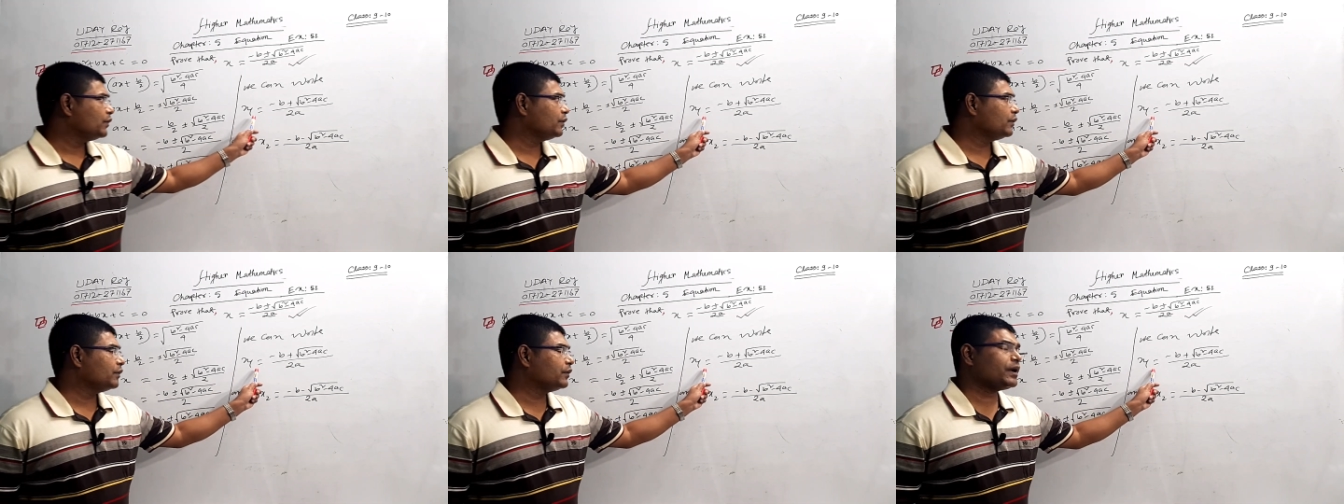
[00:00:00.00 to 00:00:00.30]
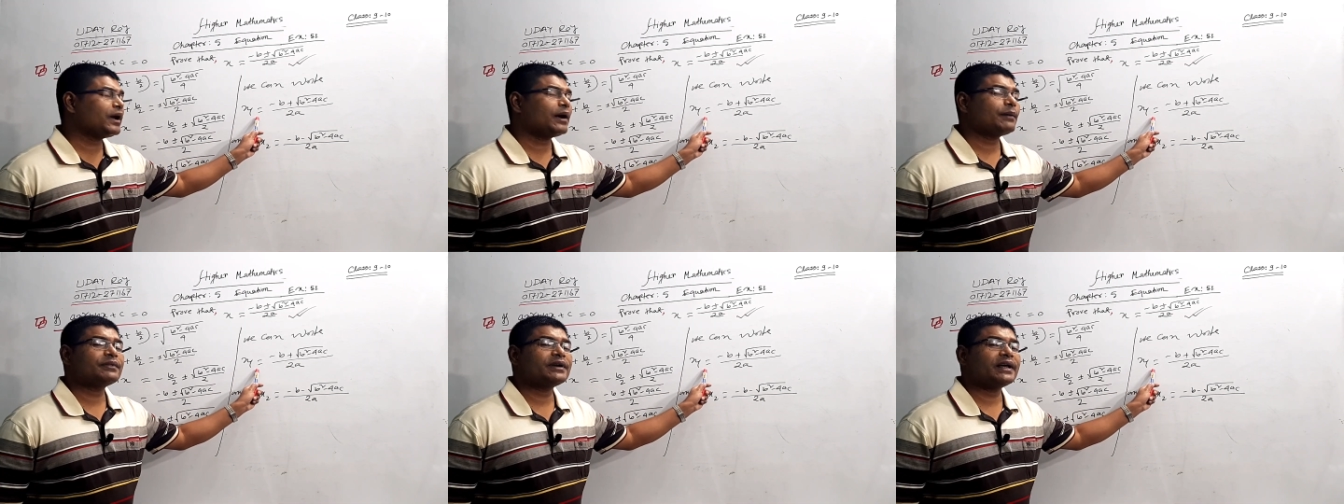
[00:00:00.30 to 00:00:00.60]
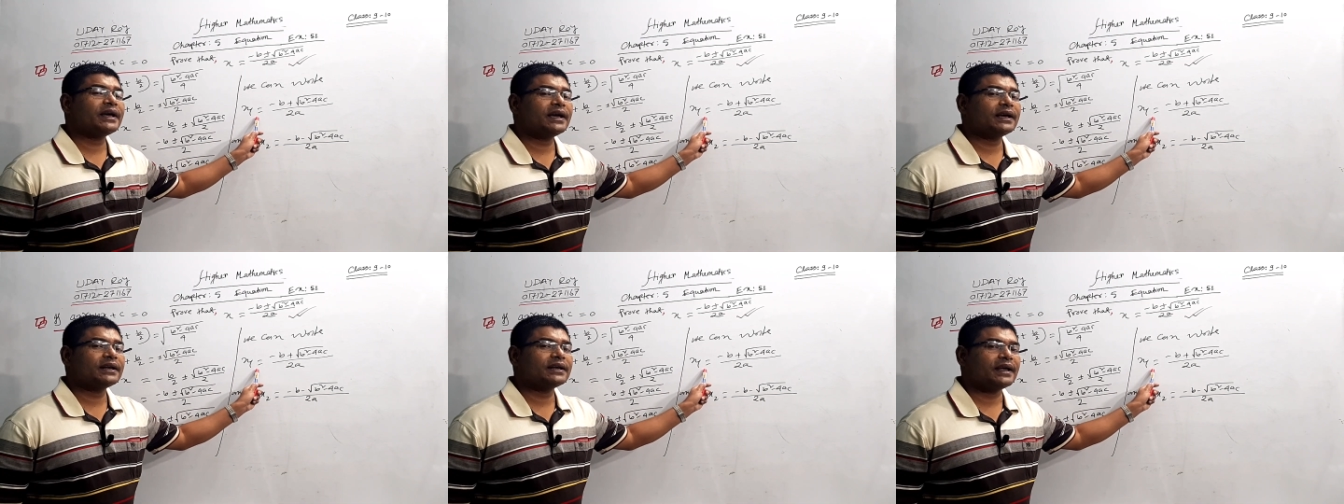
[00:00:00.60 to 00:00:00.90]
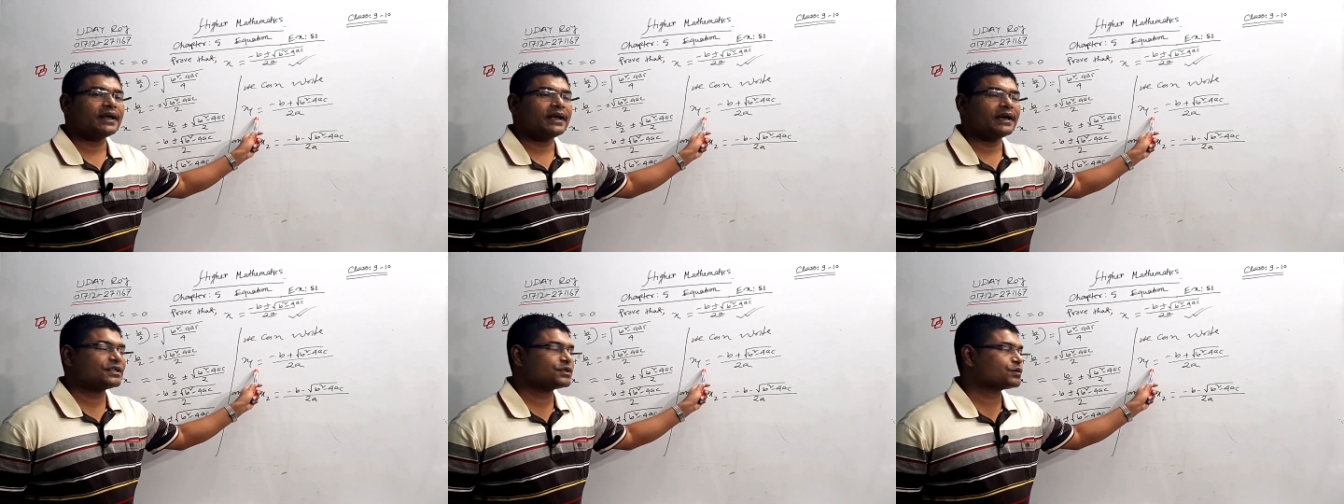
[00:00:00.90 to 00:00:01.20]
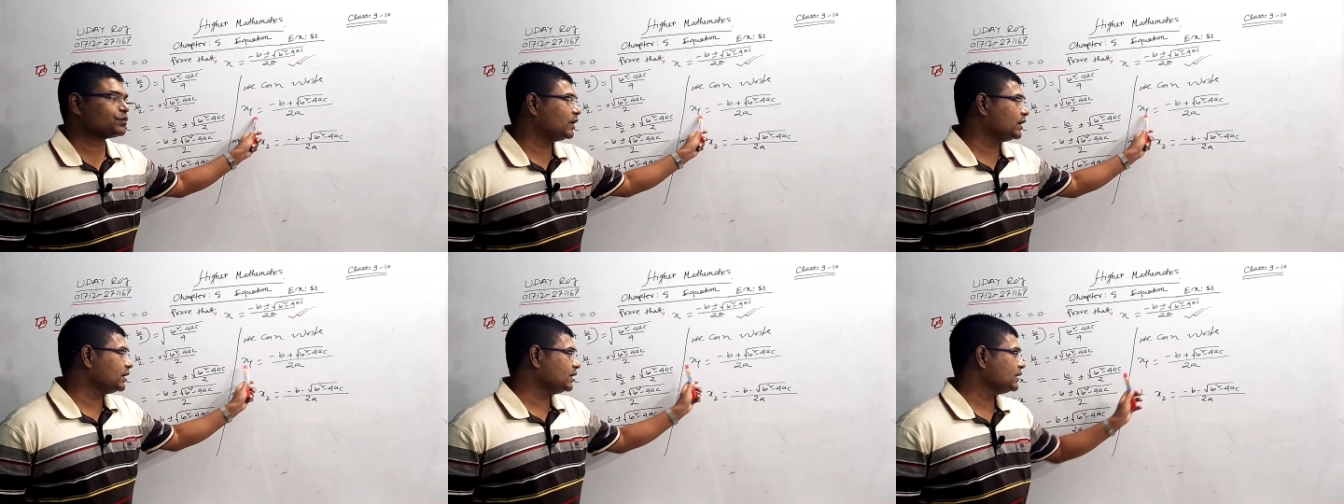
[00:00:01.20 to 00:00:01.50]
we have taken
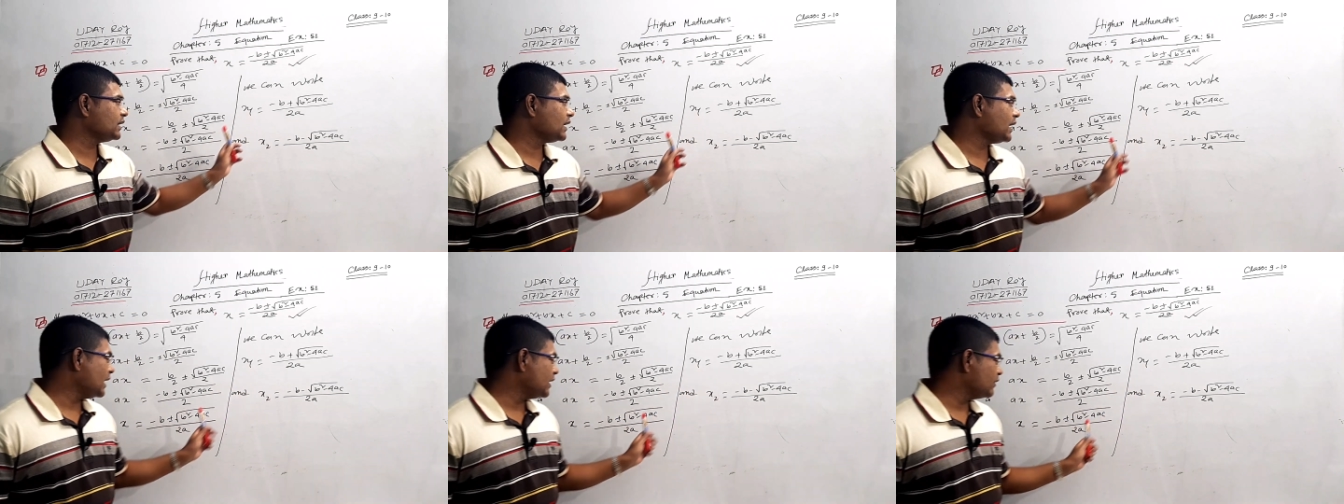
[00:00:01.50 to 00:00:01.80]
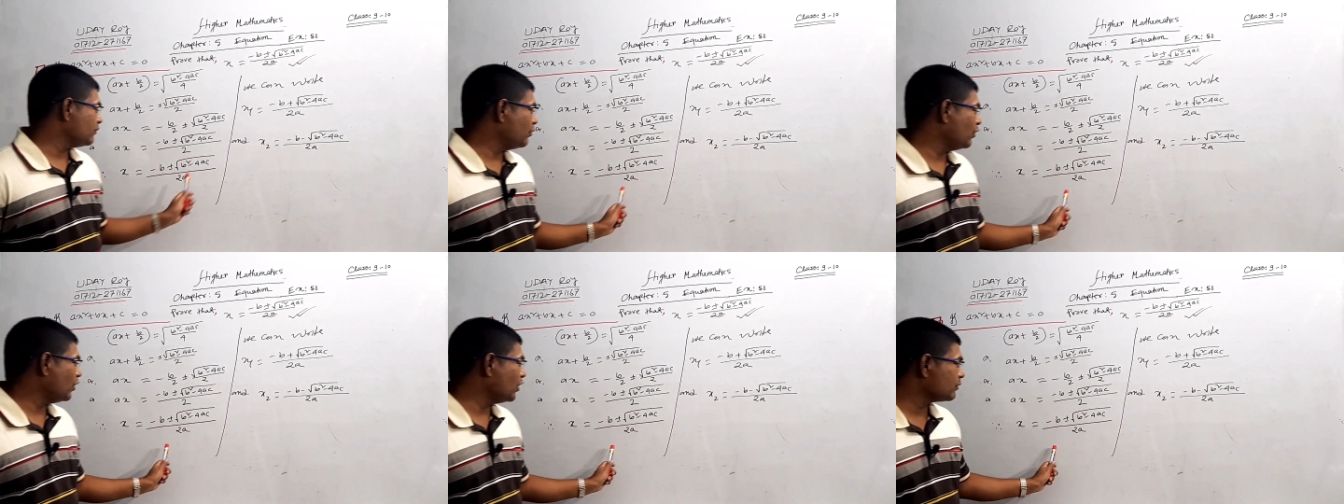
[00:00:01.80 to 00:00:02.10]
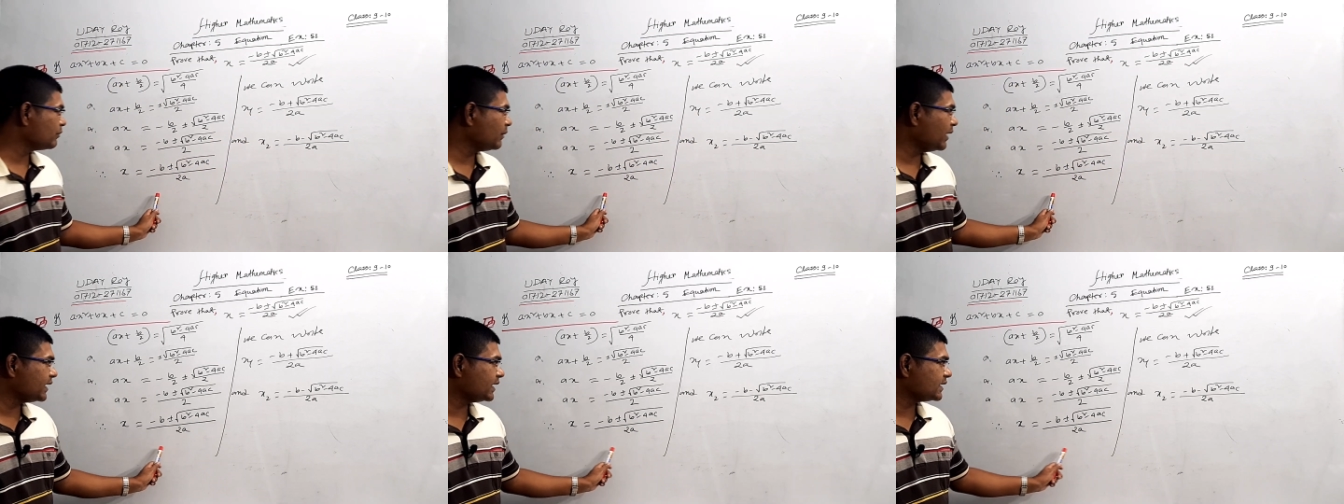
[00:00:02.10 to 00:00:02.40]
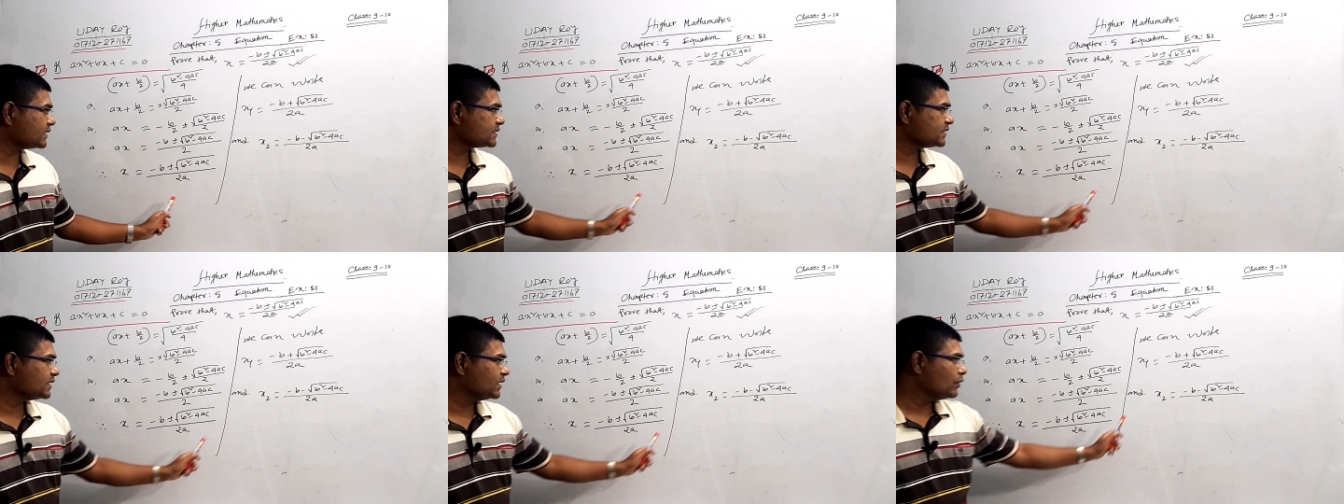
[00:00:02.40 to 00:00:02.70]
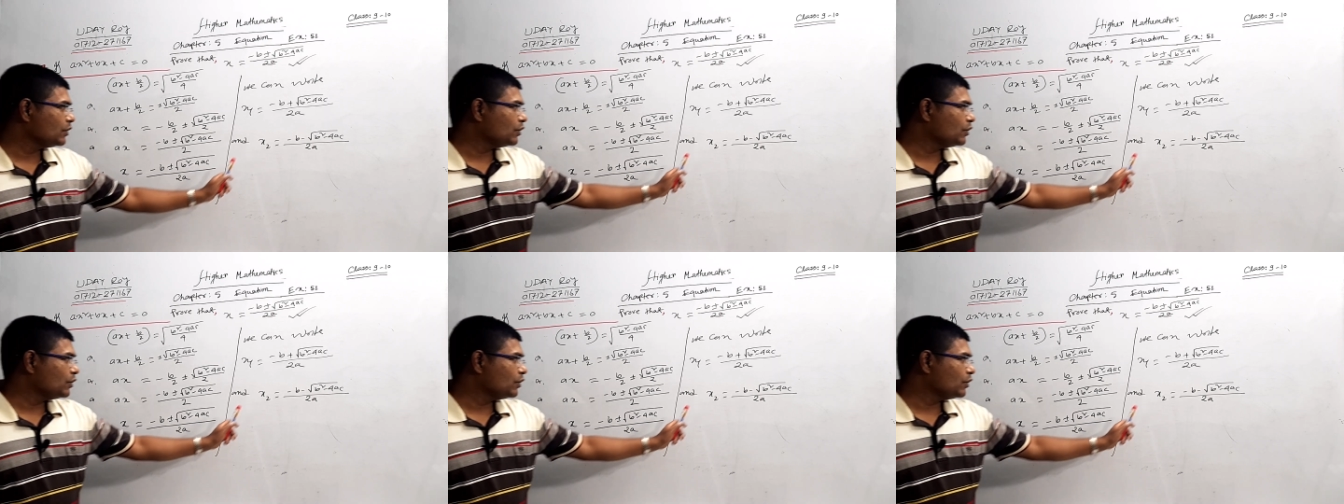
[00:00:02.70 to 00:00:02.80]
x1 and for minus